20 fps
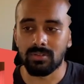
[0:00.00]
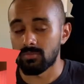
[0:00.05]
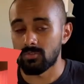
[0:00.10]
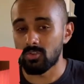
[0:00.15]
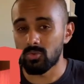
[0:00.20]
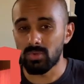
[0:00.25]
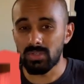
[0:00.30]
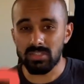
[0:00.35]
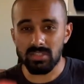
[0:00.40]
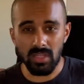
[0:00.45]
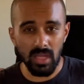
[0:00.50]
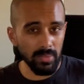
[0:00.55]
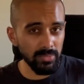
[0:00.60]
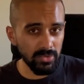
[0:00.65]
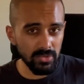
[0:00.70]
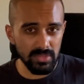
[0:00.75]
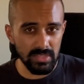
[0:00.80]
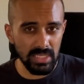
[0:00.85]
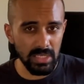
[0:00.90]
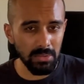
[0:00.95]
Do we stop
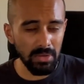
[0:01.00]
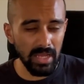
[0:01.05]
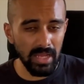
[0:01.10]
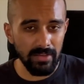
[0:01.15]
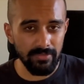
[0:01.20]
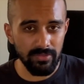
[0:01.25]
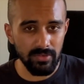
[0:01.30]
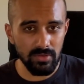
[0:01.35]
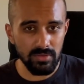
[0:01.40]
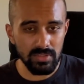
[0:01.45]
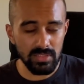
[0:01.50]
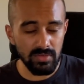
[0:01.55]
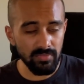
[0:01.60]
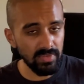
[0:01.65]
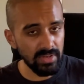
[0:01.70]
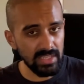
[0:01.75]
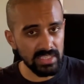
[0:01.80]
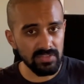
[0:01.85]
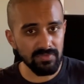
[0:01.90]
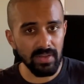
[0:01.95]
using our iPhones in the
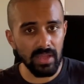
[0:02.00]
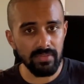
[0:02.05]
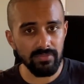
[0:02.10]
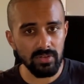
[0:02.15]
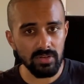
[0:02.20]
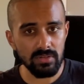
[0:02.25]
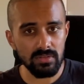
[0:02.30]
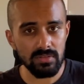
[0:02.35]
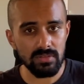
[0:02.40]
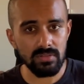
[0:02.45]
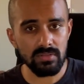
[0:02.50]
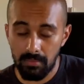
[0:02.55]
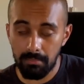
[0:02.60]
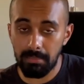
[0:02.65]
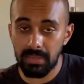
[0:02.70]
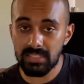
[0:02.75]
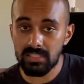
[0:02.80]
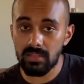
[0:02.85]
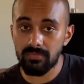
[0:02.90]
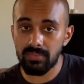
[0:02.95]
next 5 years?
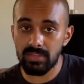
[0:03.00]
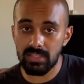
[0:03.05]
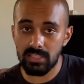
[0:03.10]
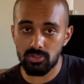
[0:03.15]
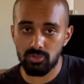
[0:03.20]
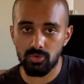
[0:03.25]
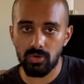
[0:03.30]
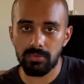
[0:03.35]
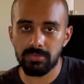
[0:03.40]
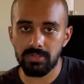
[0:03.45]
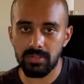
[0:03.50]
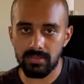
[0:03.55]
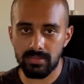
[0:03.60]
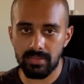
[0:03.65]
Based on the disruption